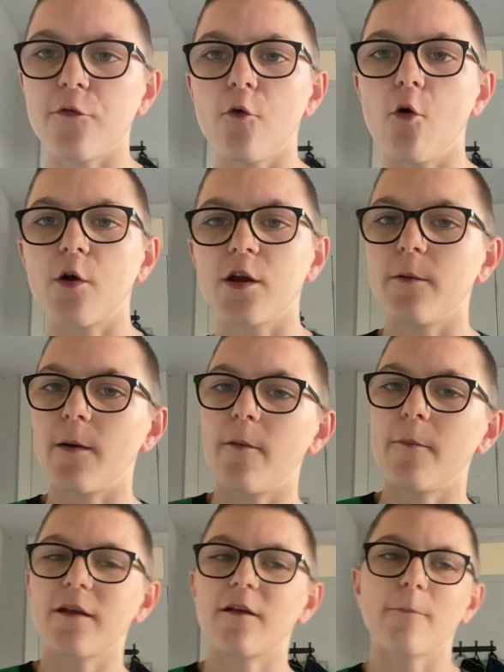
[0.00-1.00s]
talking about
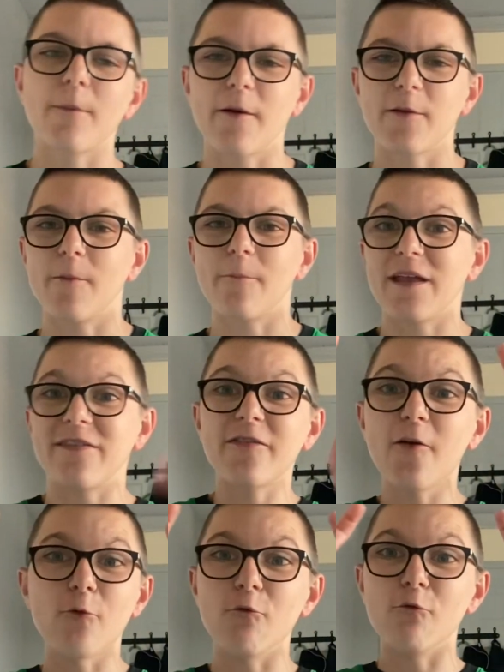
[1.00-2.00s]
me. Apparently I'm being
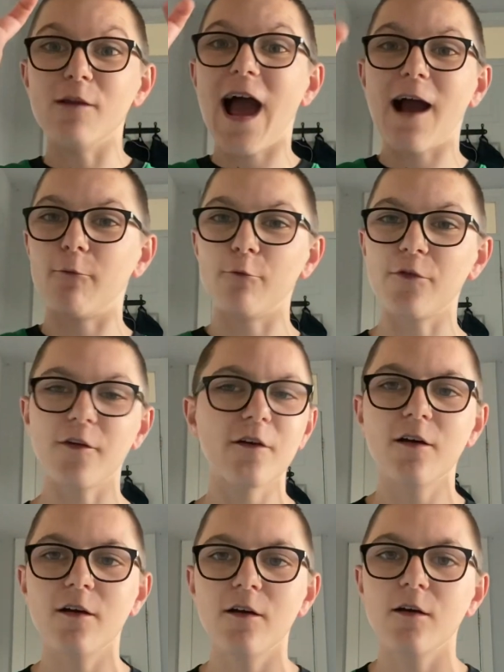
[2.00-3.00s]
too loud
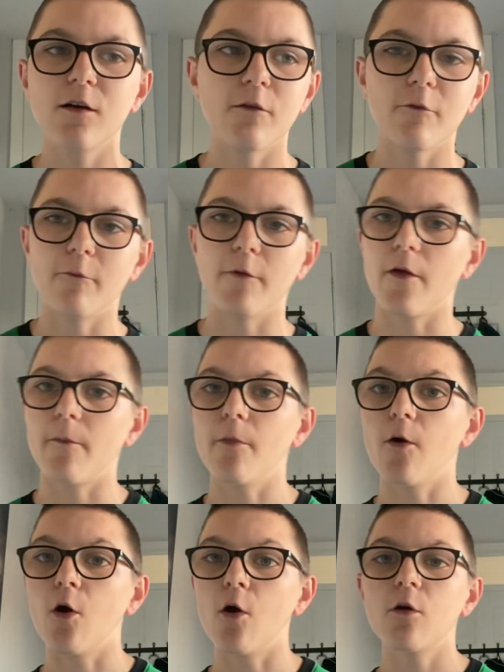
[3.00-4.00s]
when I'm
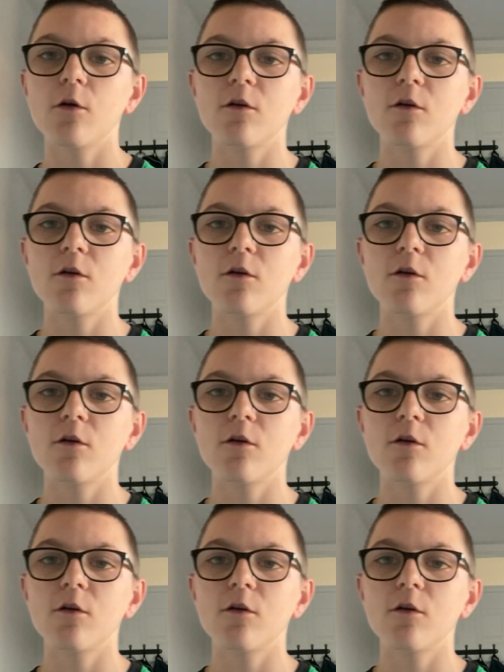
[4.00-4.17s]
not.